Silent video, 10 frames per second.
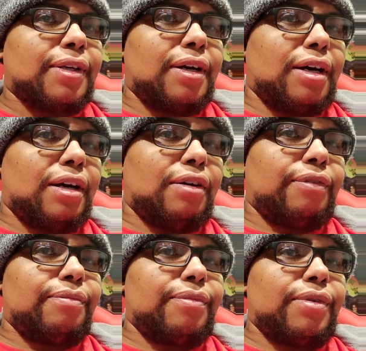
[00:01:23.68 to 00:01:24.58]

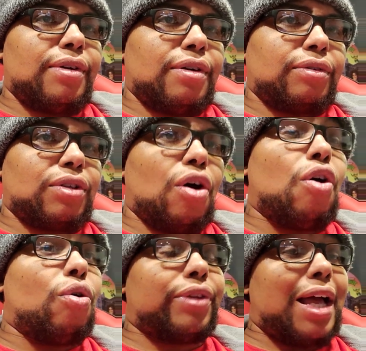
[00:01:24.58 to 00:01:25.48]
The
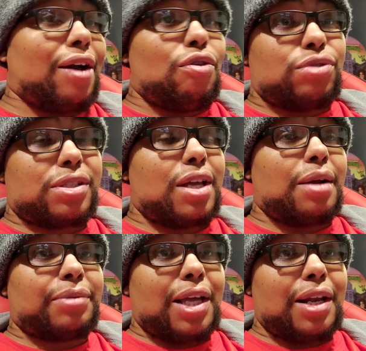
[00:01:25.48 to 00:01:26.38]
whole
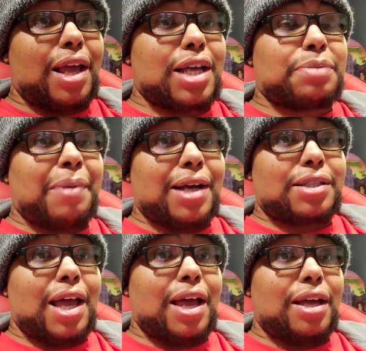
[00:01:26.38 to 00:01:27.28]
setup that
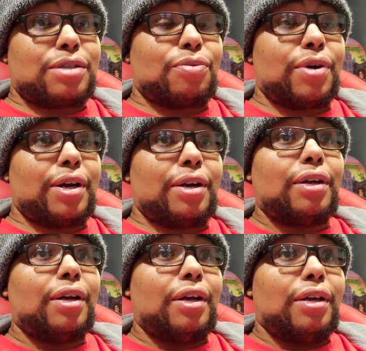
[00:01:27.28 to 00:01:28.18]
Xbox has,
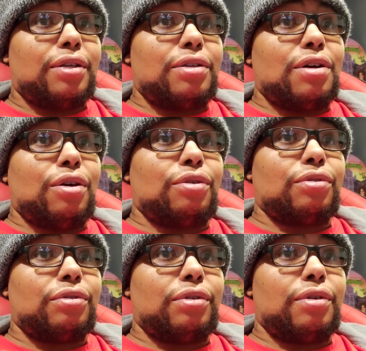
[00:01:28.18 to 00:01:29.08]
where,
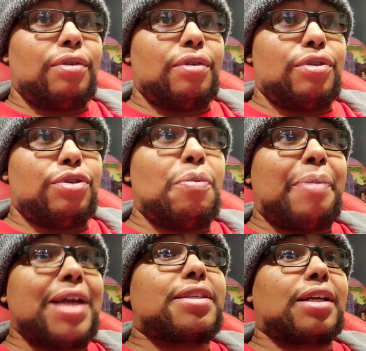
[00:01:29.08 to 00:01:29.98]
you
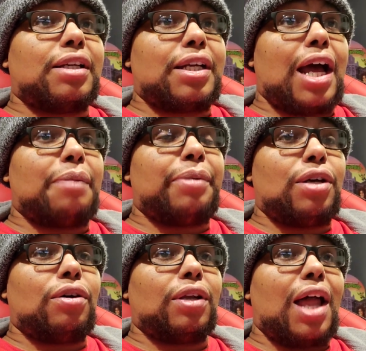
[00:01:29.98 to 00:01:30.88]
basically got to
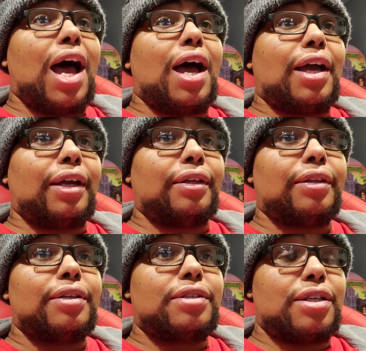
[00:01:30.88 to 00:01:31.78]
be online
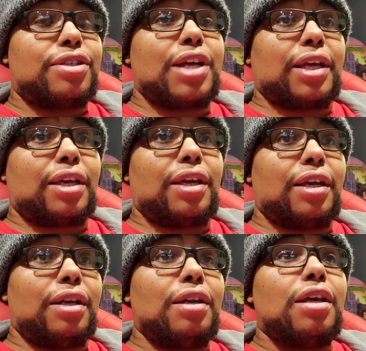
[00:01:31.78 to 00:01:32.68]
to check
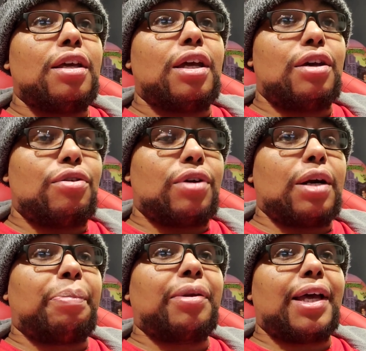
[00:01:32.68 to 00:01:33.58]
in order
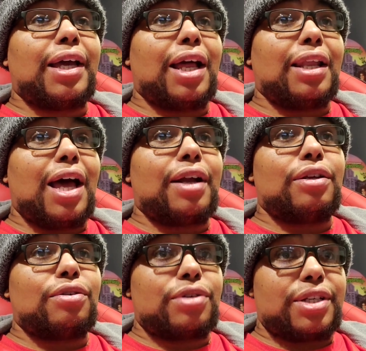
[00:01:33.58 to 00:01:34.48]
to play a lot
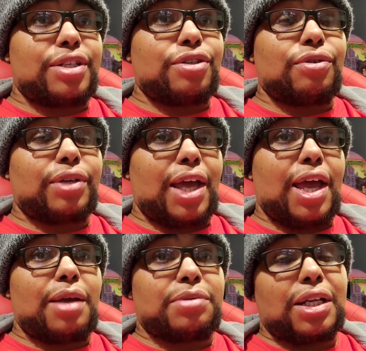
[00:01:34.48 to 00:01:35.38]
of your digital
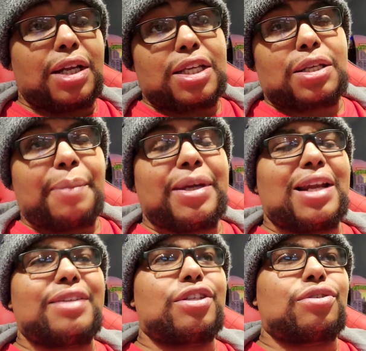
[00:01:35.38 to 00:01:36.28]
games.
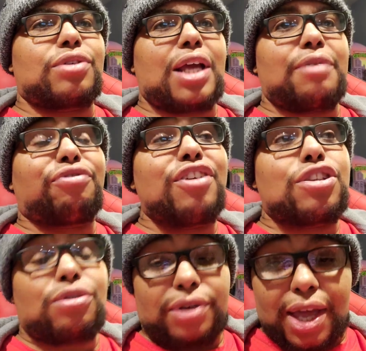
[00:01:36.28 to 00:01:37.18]
Not digital games,
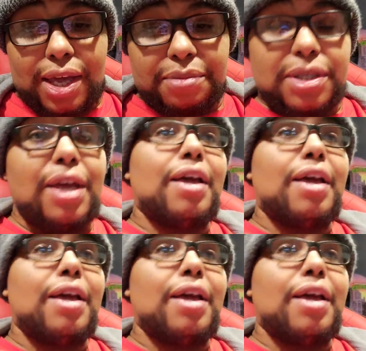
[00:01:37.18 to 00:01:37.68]
physical games.